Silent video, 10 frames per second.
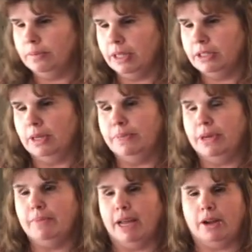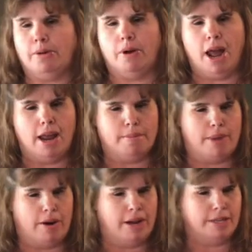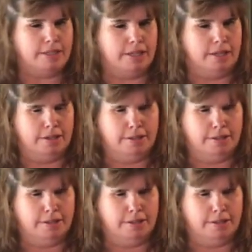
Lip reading: I'm going to dump in my cranberries.